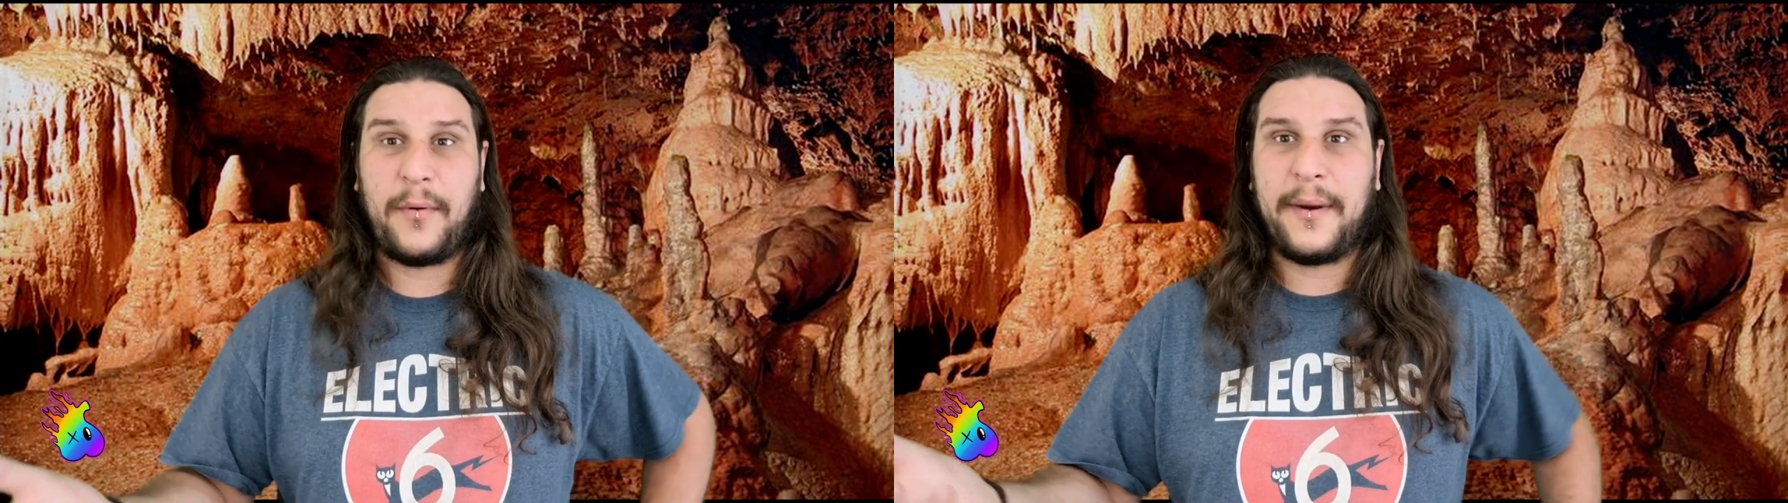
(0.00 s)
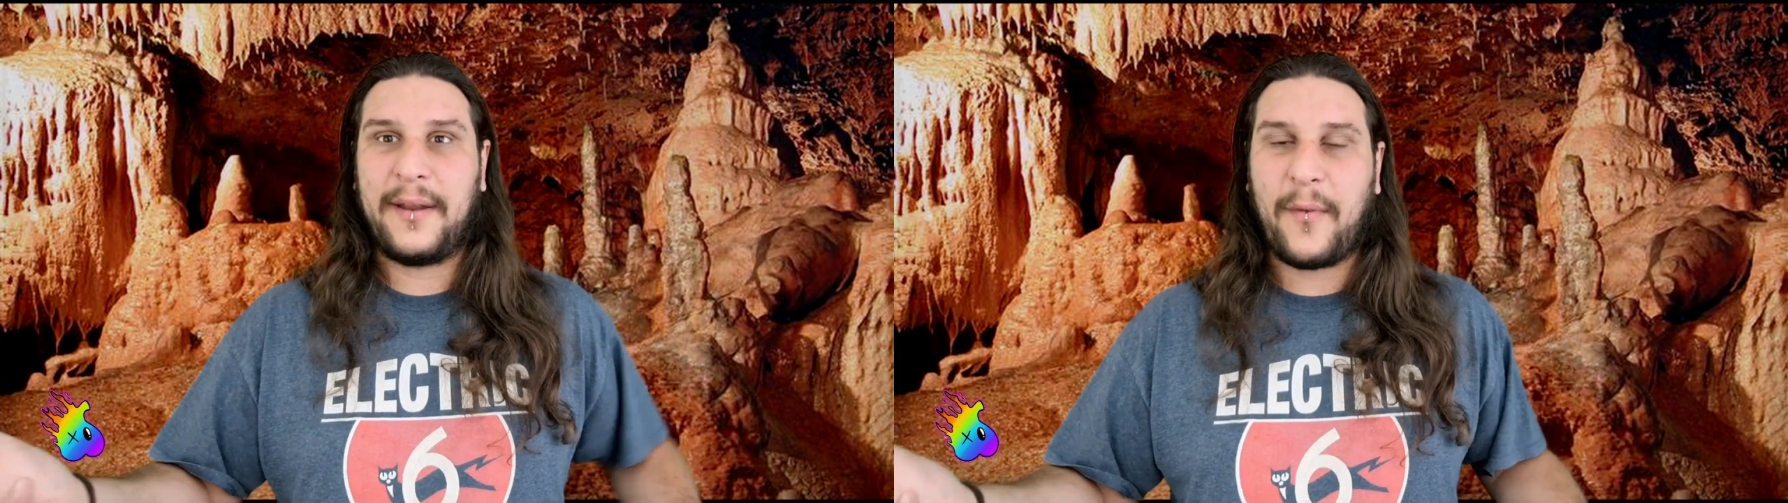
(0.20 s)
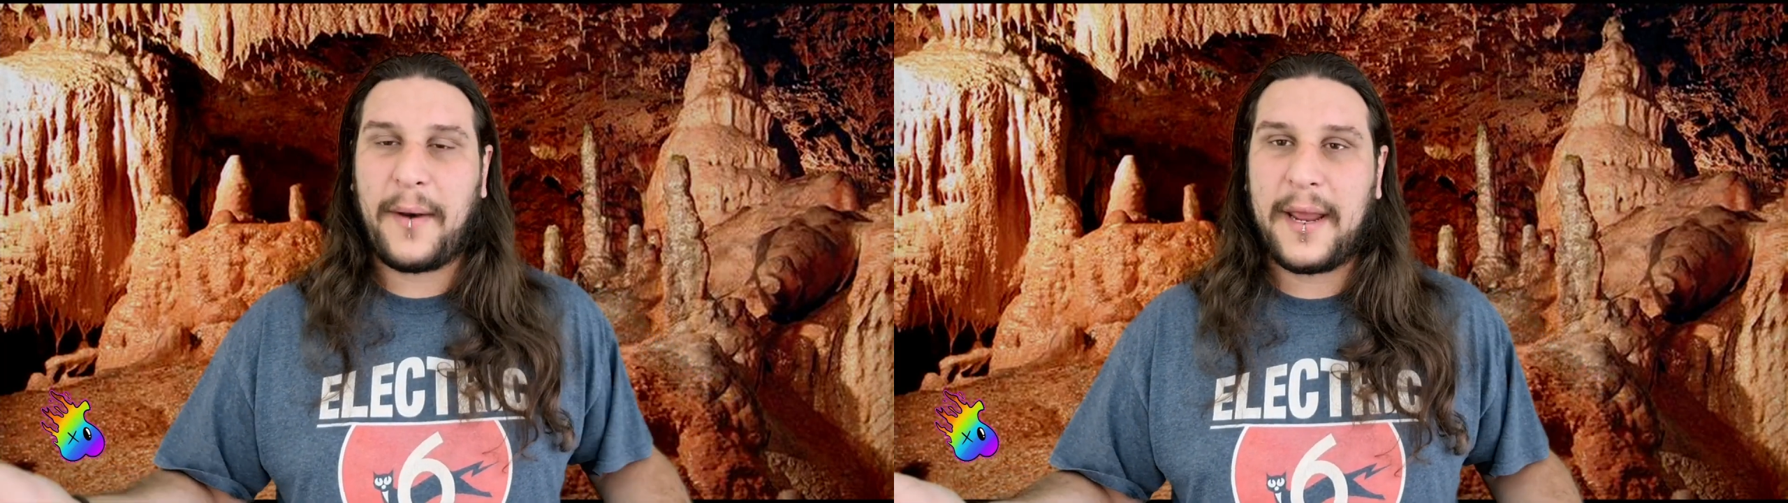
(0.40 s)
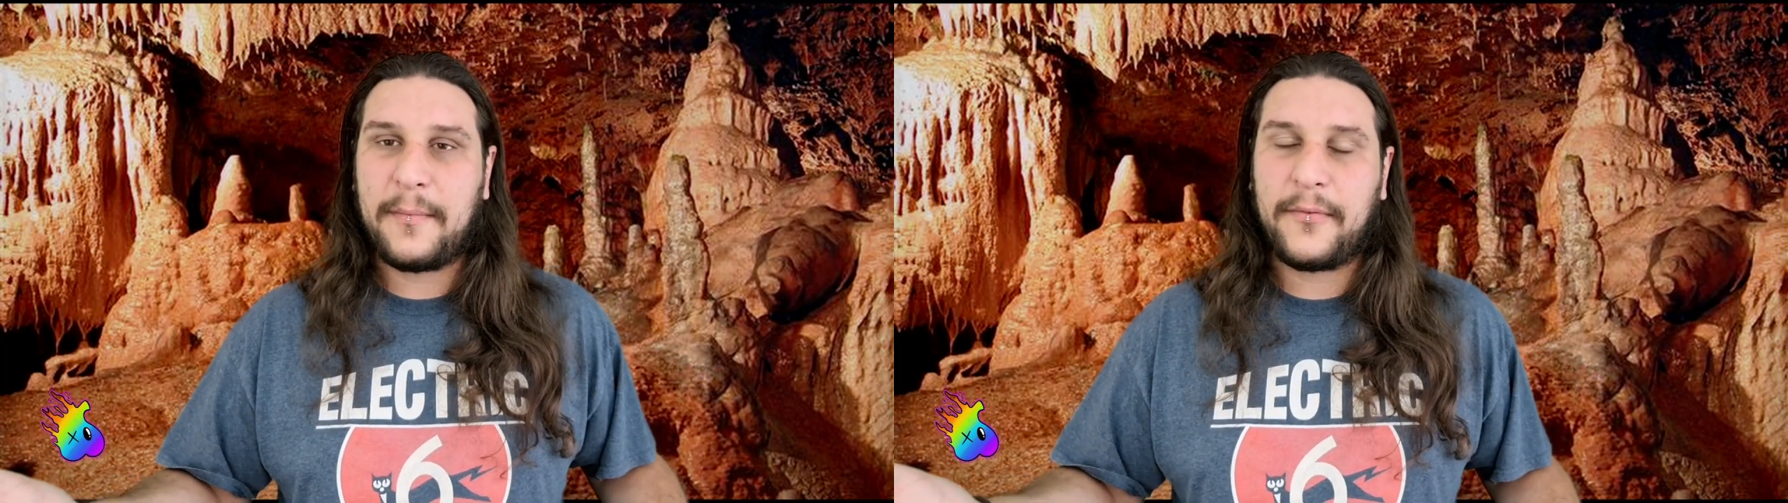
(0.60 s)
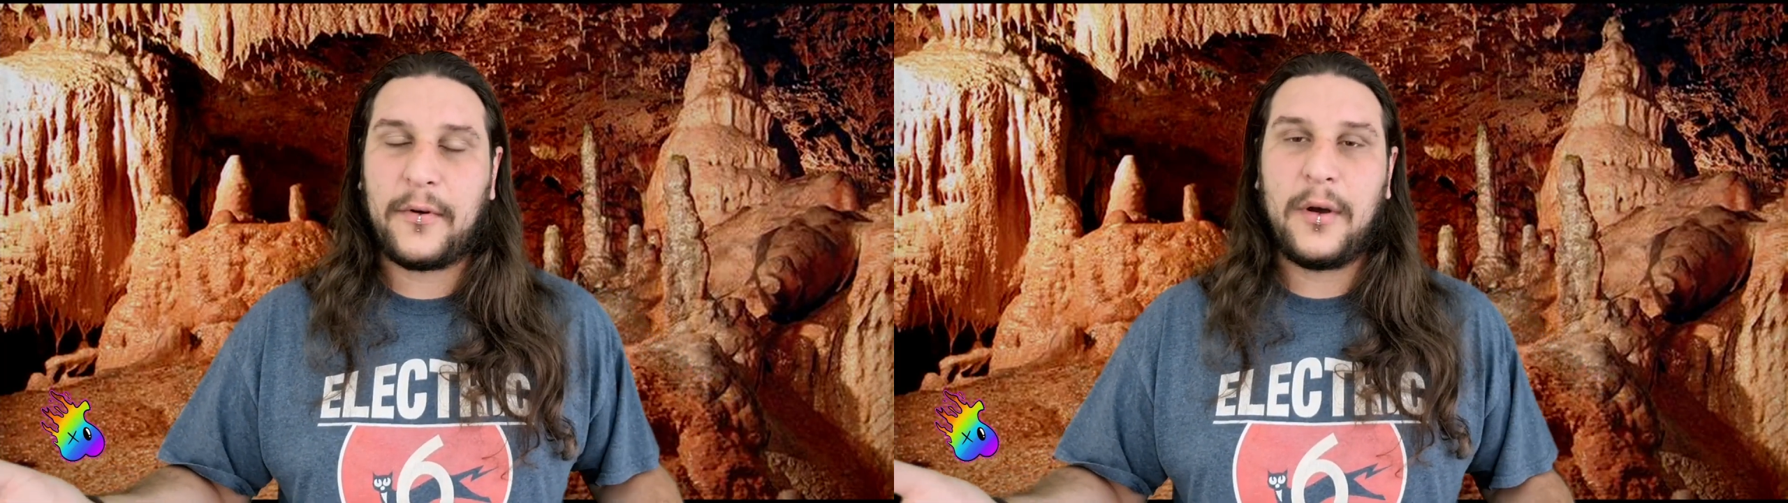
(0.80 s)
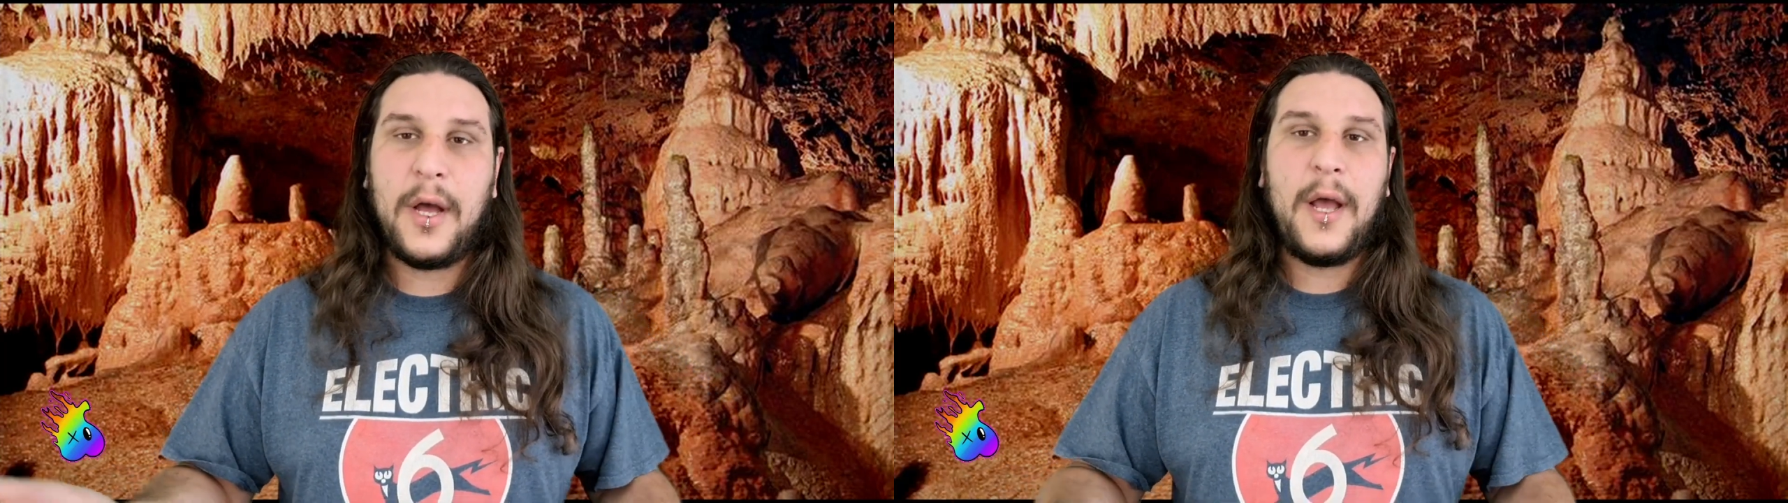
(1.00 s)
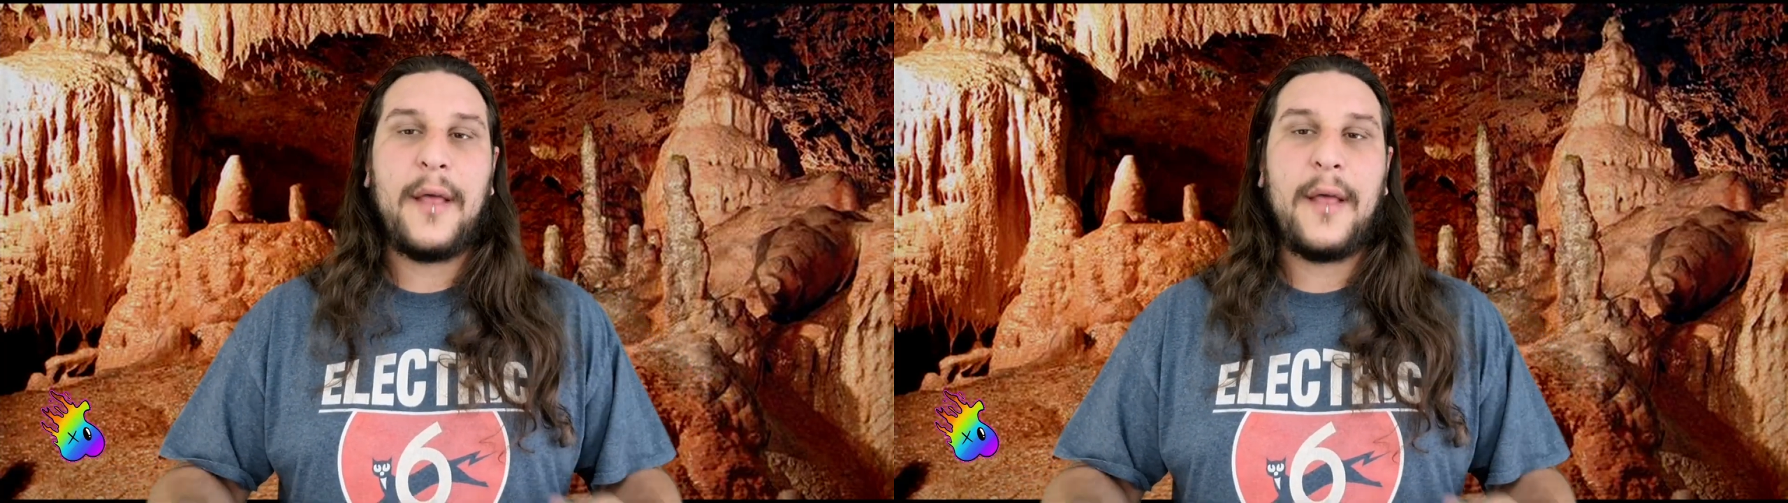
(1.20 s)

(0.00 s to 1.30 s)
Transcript: probably never played before,